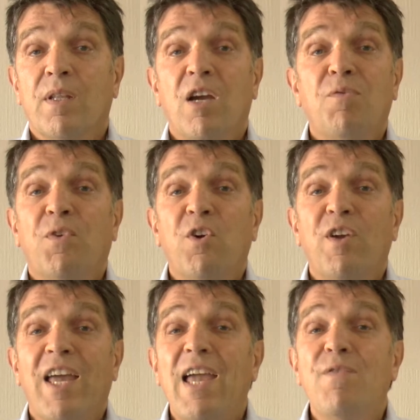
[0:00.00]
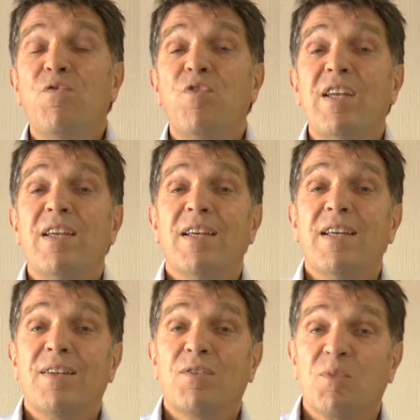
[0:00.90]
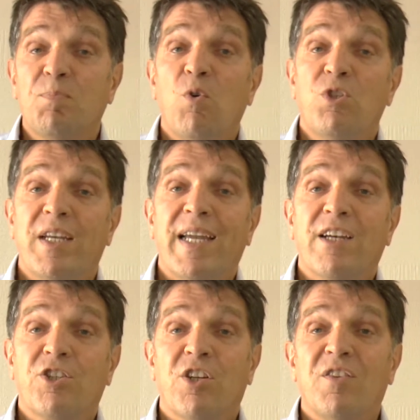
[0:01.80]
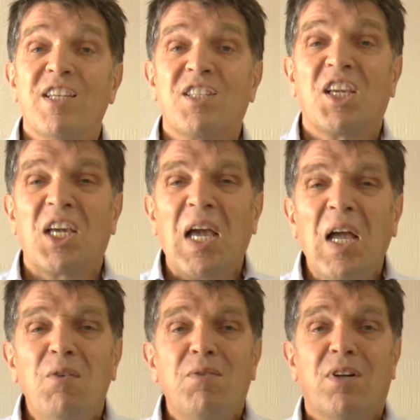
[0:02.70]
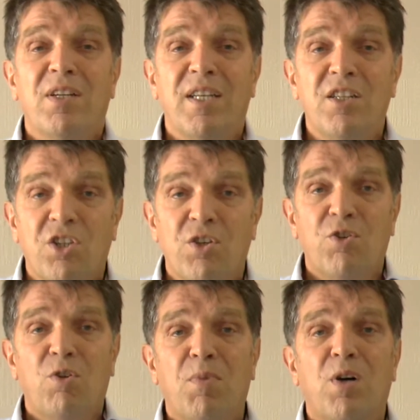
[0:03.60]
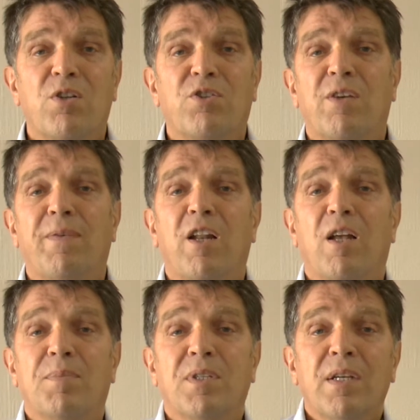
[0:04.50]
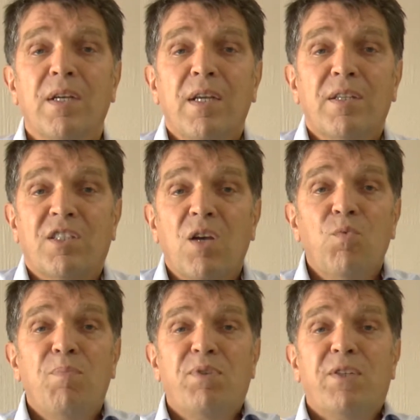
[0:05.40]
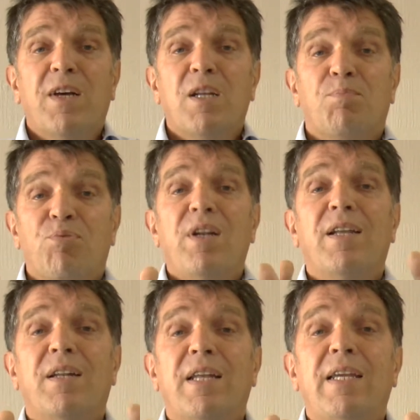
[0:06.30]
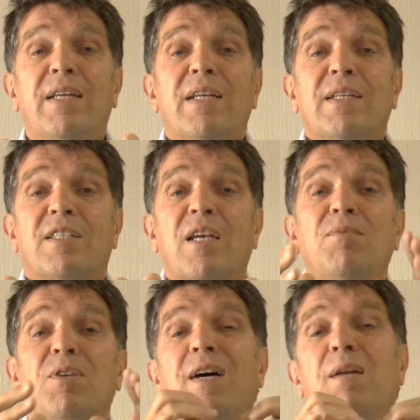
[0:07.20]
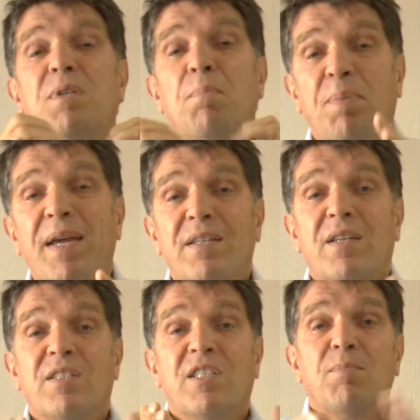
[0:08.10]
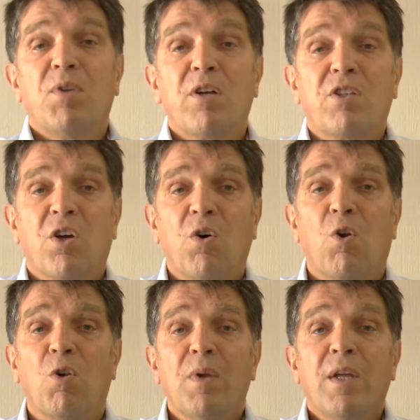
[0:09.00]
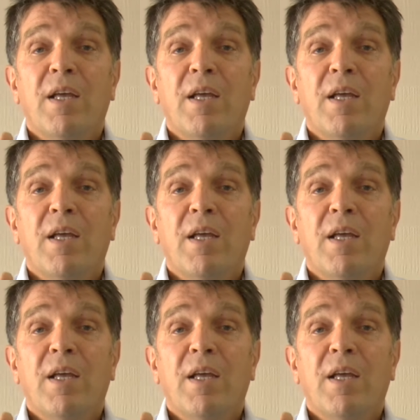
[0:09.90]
Now, for every sporting action, there's countless internal models developed. Some would develop brilliantly, some developed a bit, some not at all.